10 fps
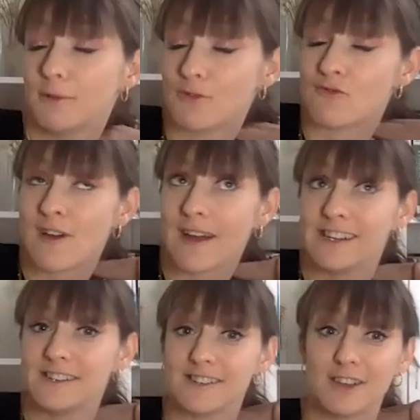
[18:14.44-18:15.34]
was
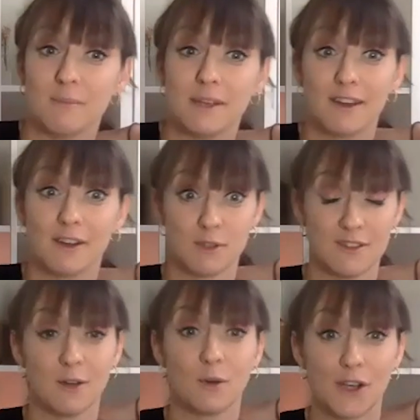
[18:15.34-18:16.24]
very determined that I was
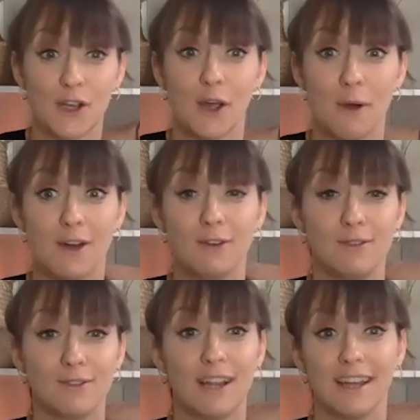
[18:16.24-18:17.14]
still going to go out.
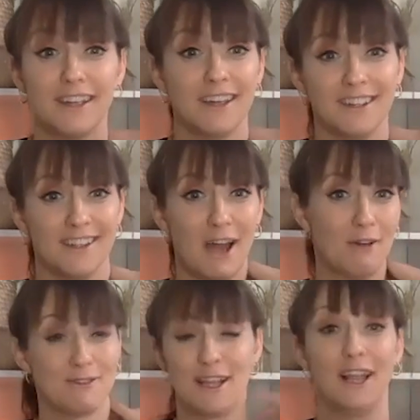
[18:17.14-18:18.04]
Like,
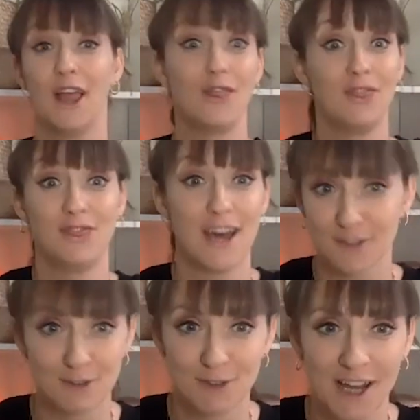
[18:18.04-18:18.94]
I was like,
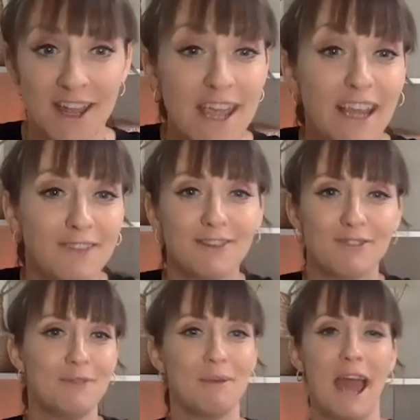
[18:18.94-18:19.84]
that's not a even
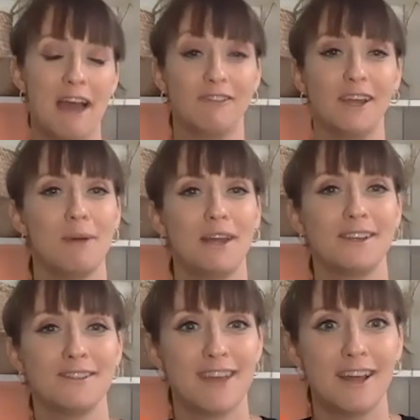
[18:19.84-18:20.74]
if I'd be having a
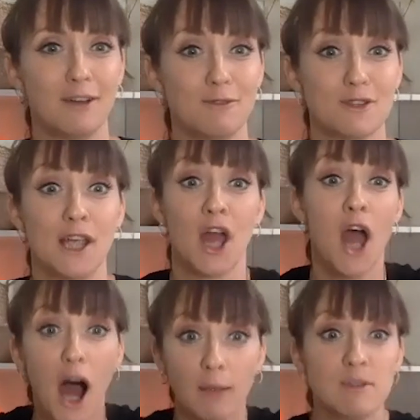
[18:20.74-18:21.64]
panic attack, I was like,
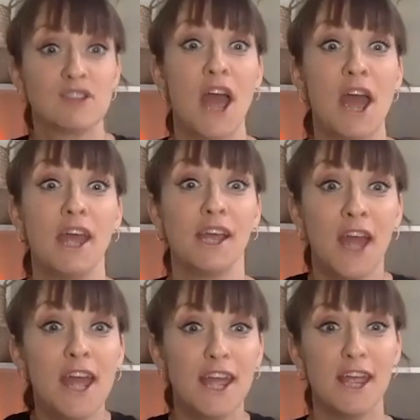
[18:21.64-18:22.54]
I'm
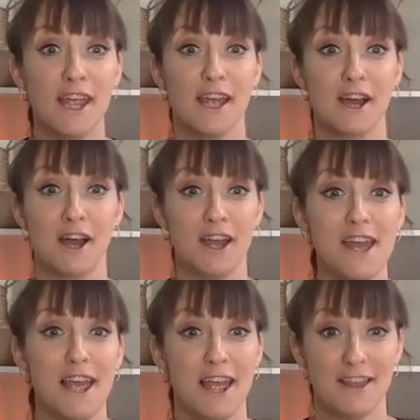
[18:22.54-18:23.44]
staying here
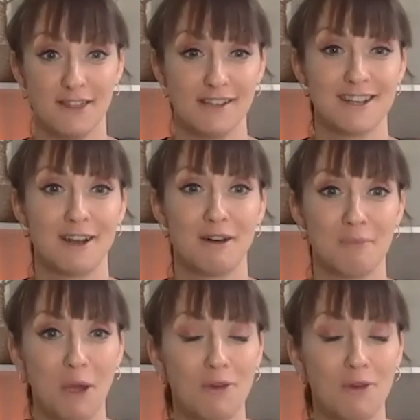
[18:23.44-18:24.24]
in this club.